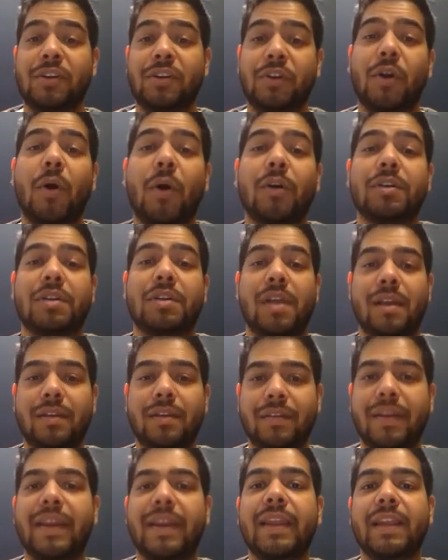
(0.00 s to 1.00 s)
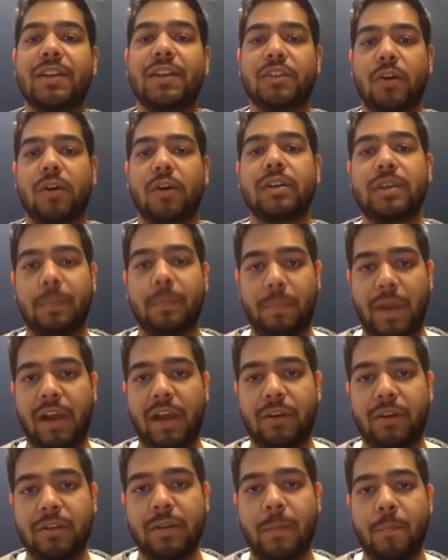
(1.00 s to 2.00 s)
not really talked
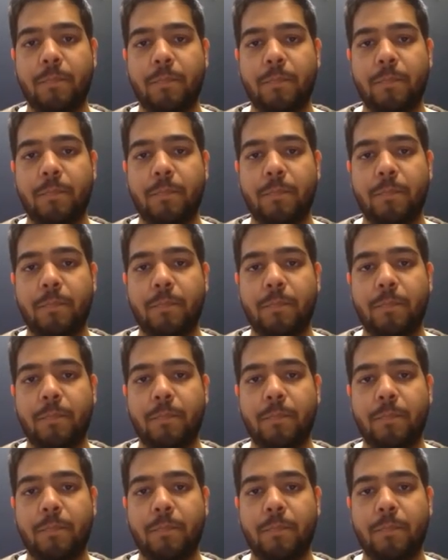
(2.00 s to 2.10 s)
about.